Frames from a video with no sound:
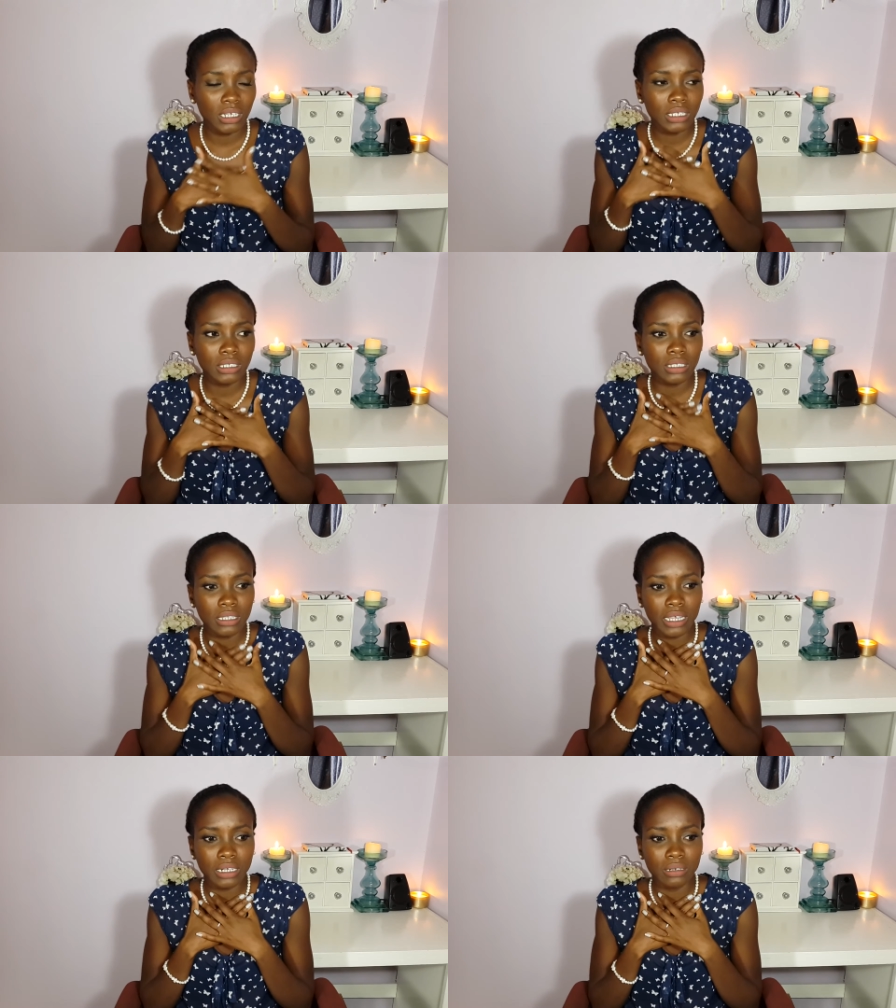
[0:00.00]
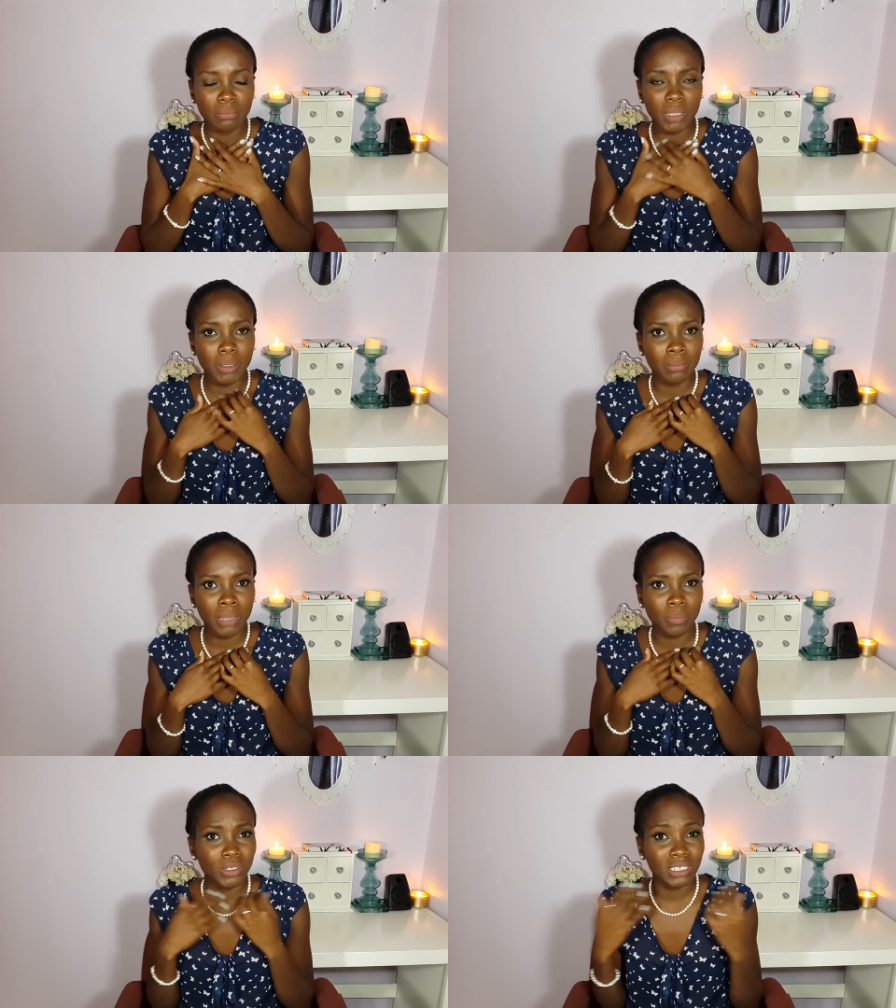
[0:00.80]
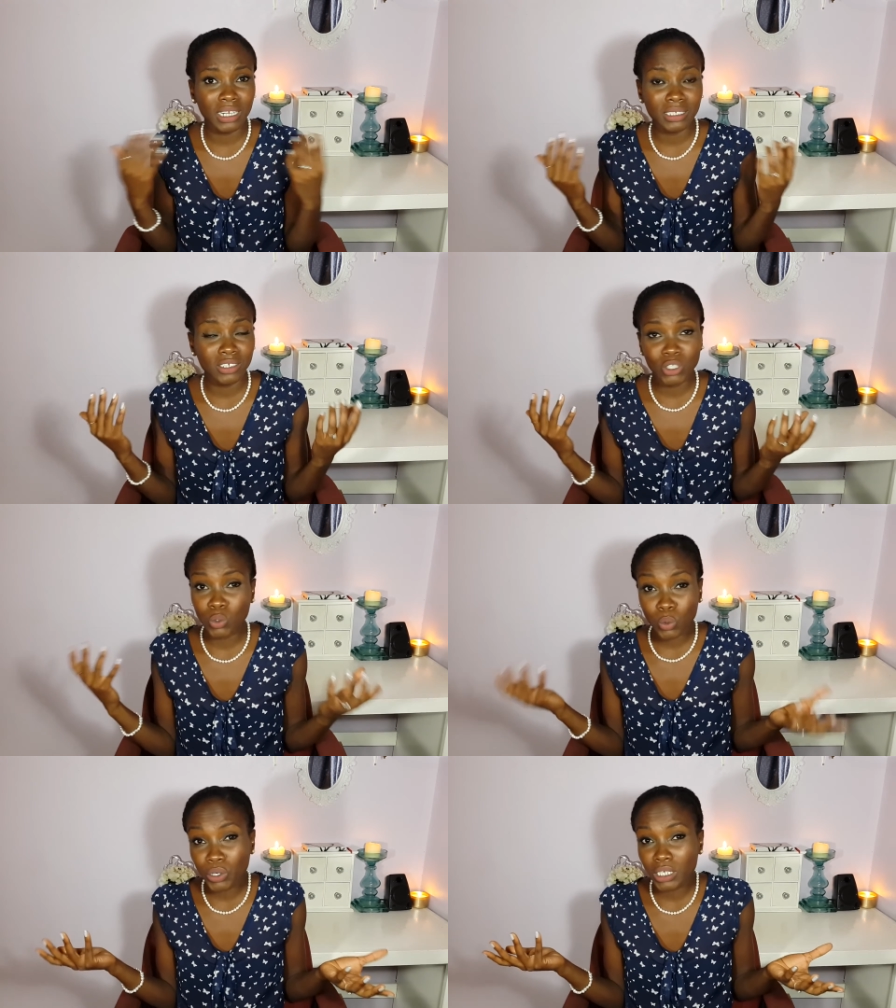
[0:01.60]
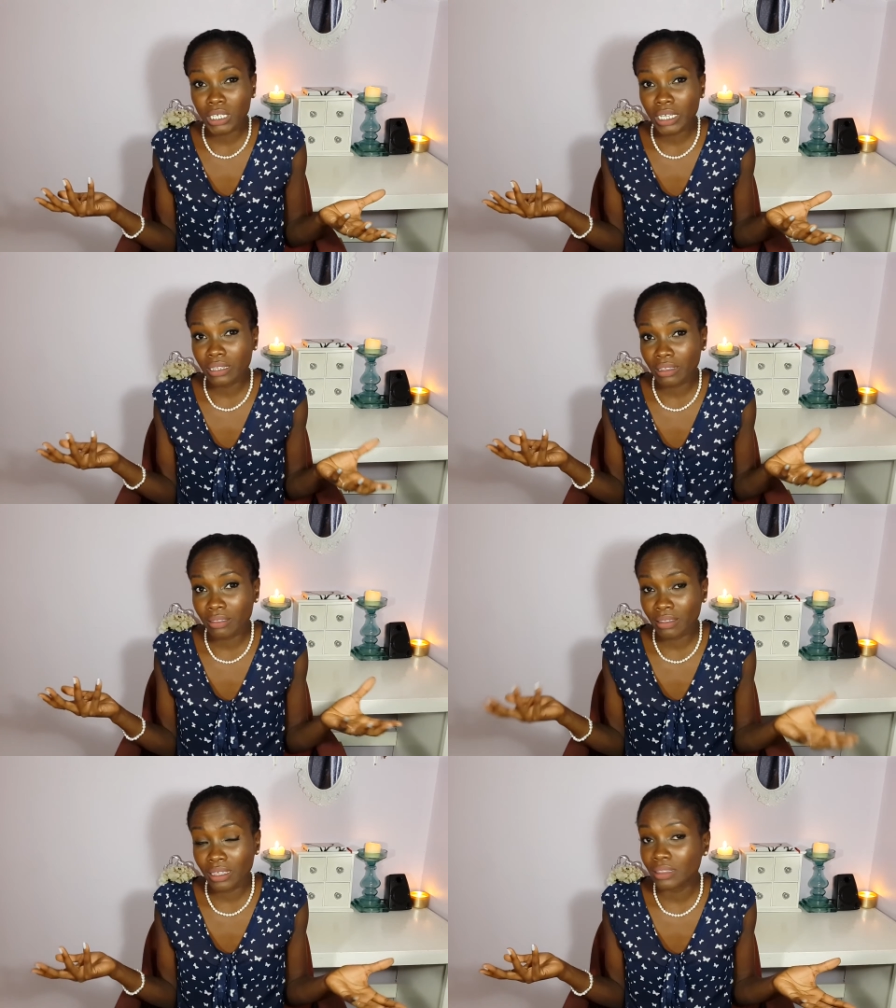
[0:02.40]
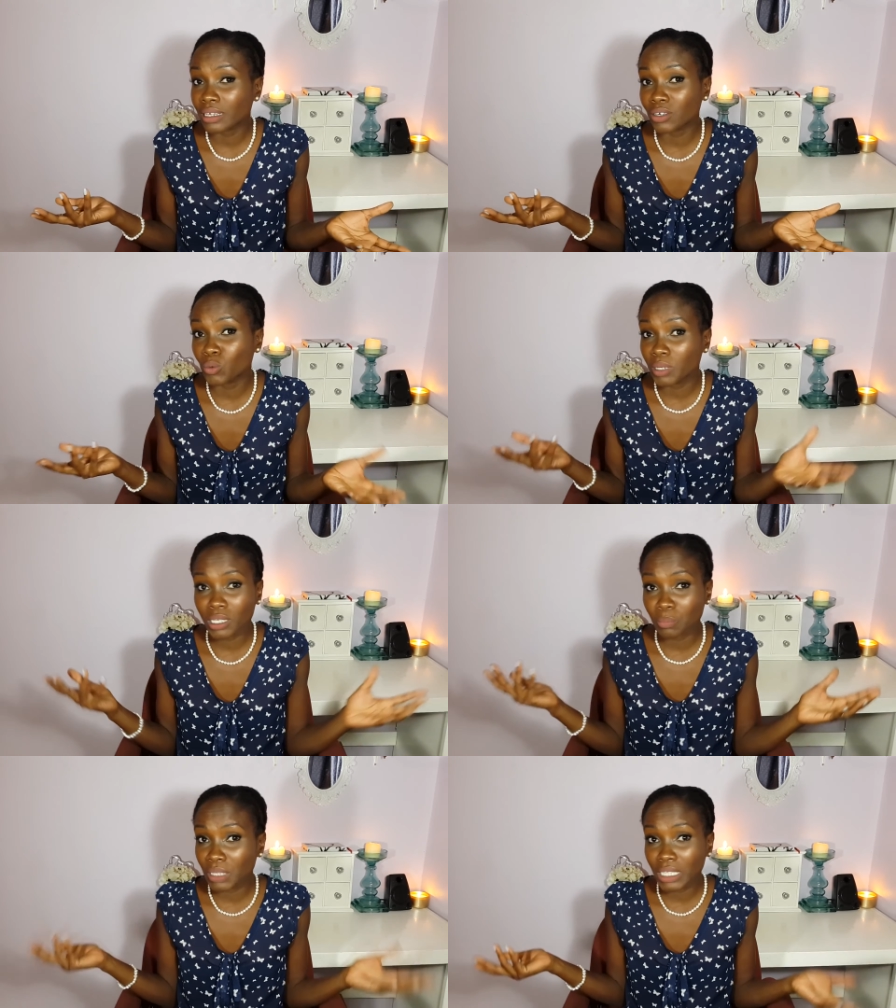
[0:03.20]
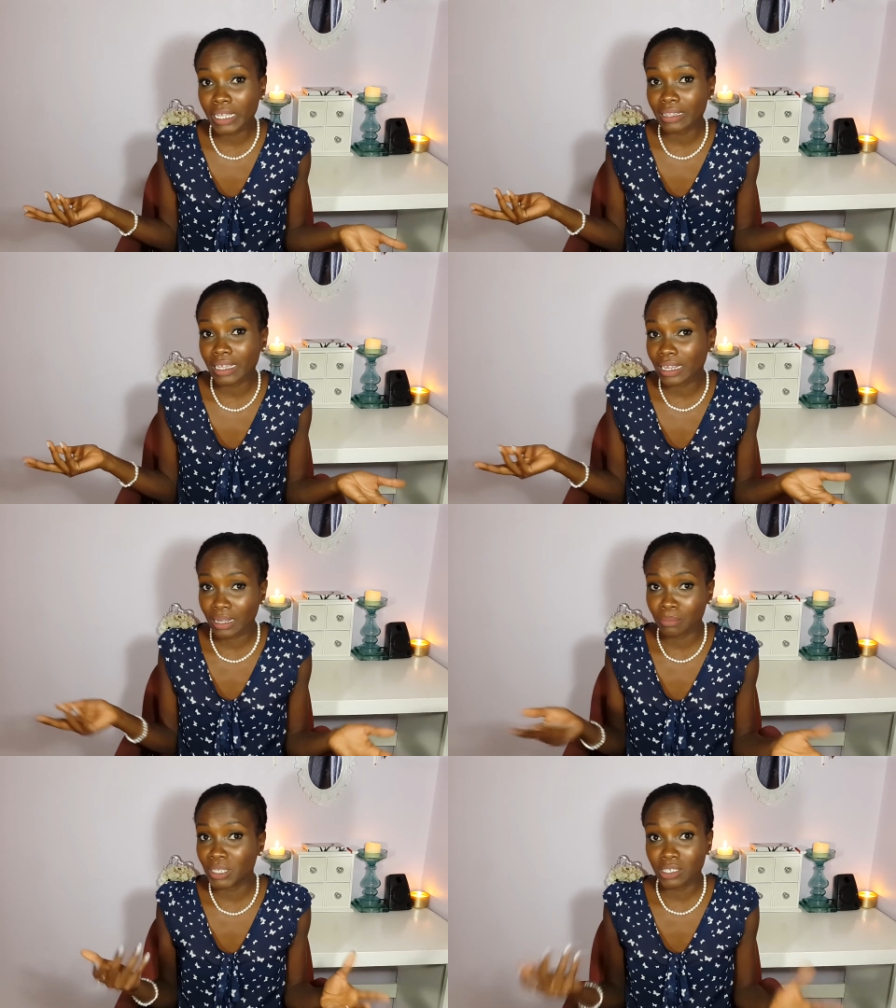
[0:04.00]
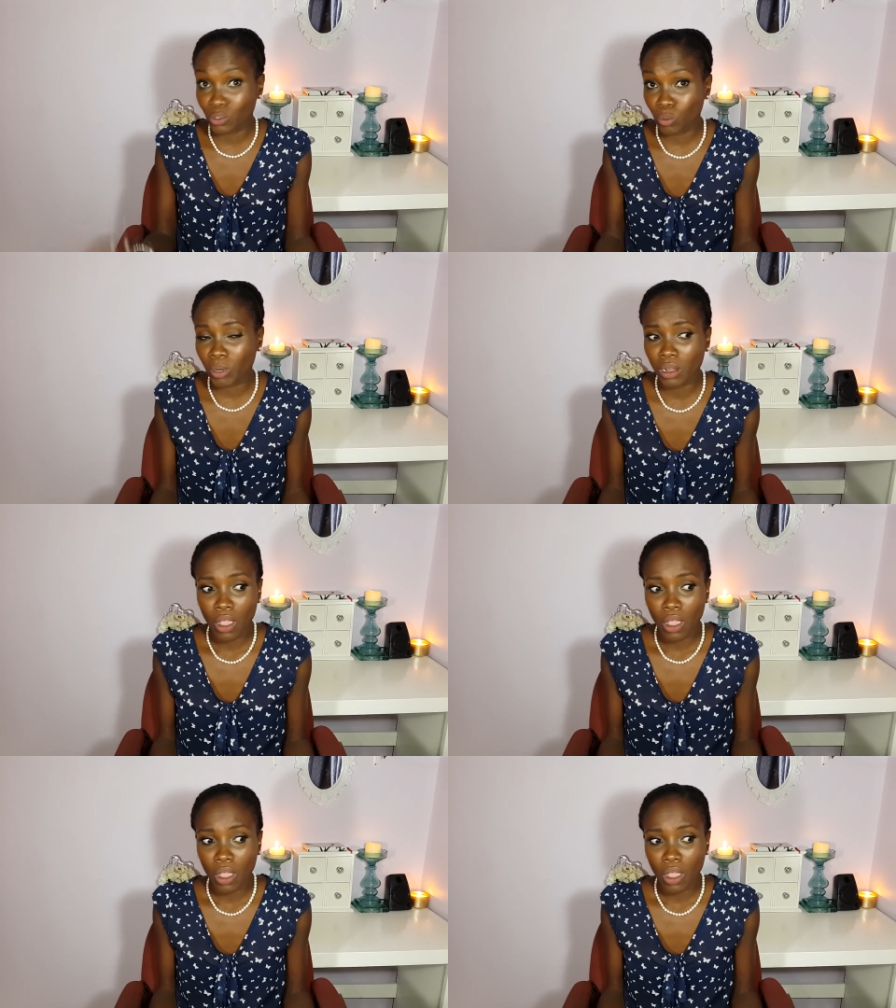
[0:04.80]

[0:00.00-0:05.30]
Is it that maybe my personality is too quirky and they think that nobody could be like that and be sober?